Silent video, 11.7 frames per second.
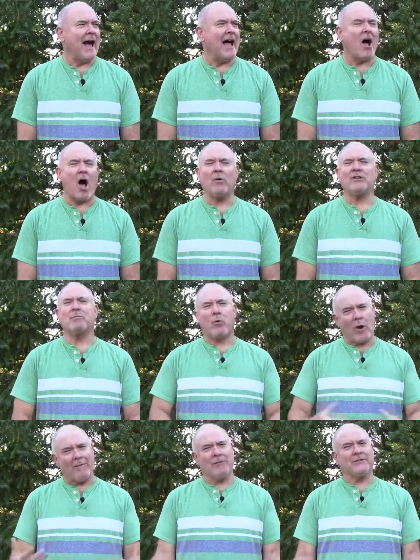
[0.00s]
I always
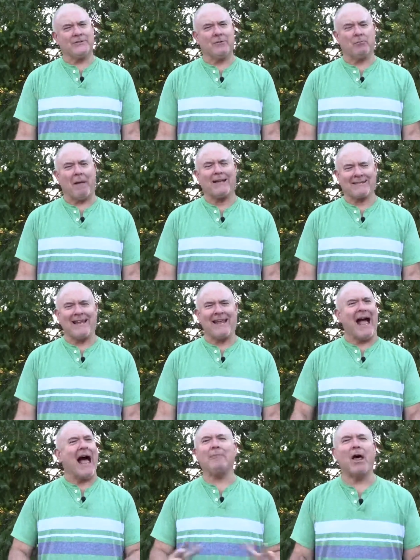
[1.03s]
preface it by
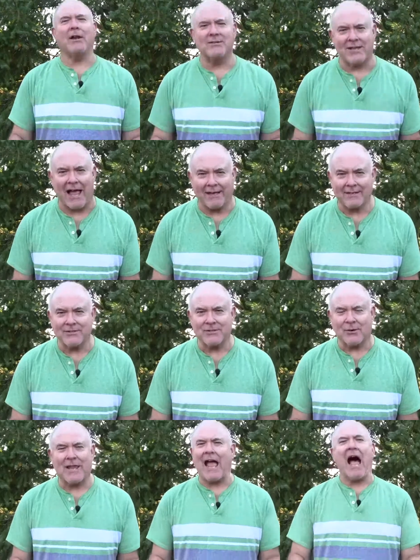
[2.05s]
saying I'm not a
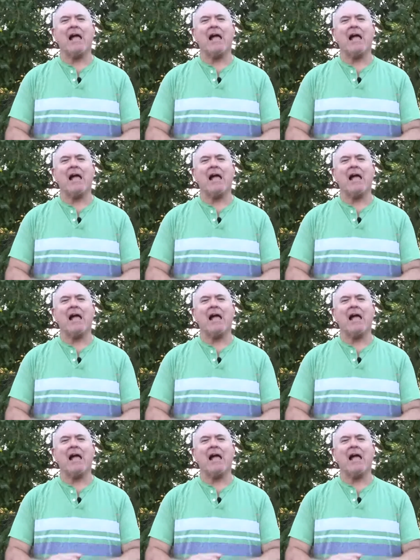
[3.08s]
scientist, okay?